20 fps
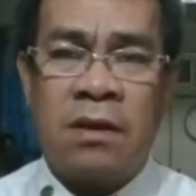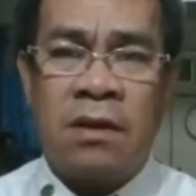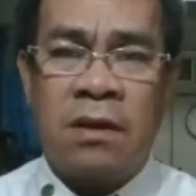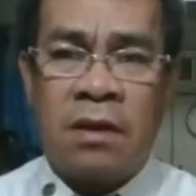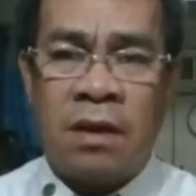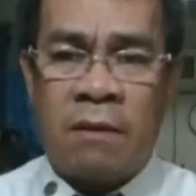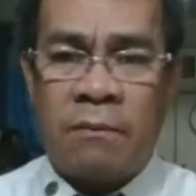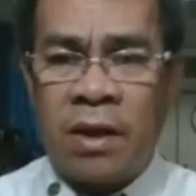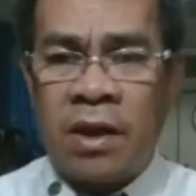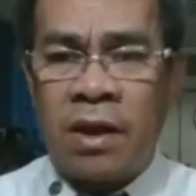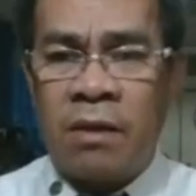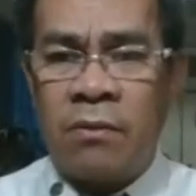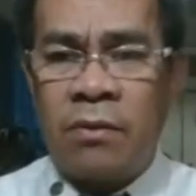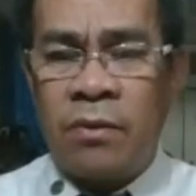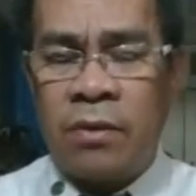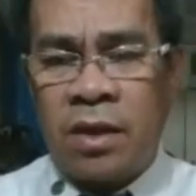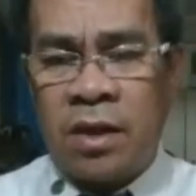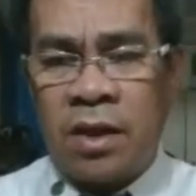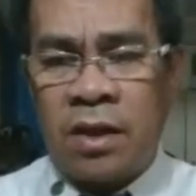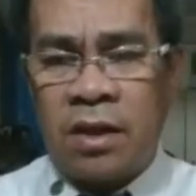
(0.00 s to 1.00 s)
applicable
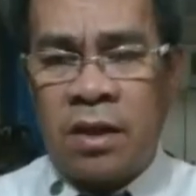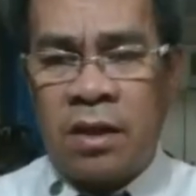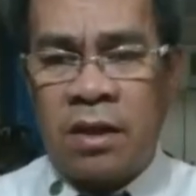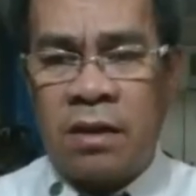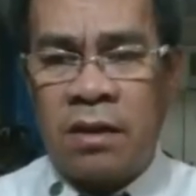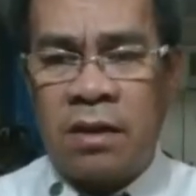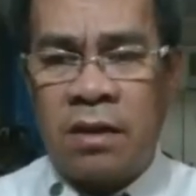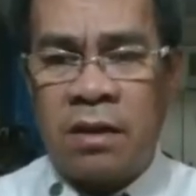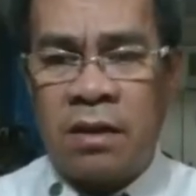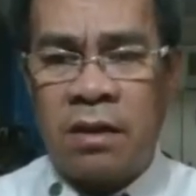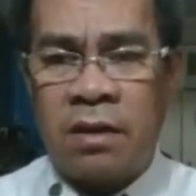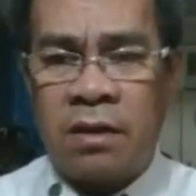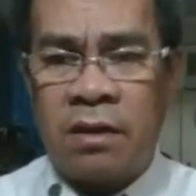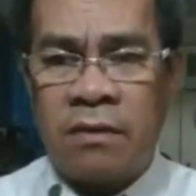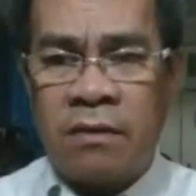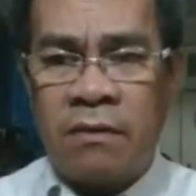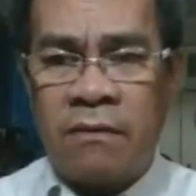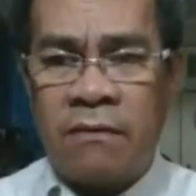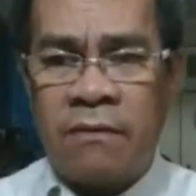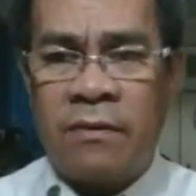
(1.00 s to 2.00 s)
only
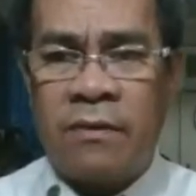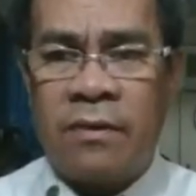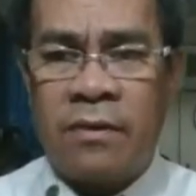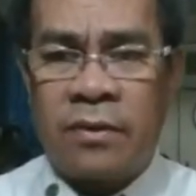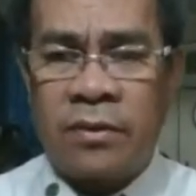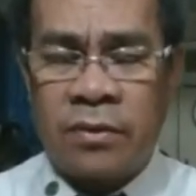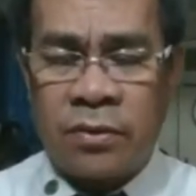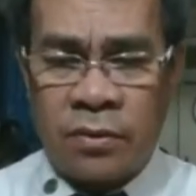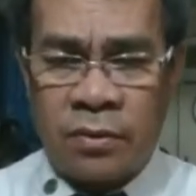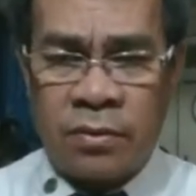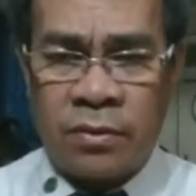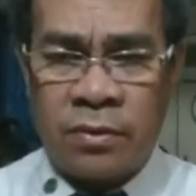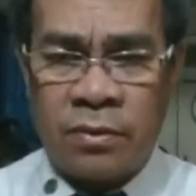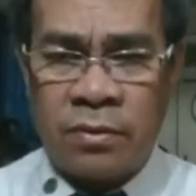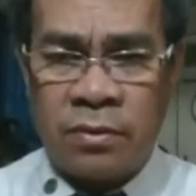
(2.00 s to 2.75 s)
for 2,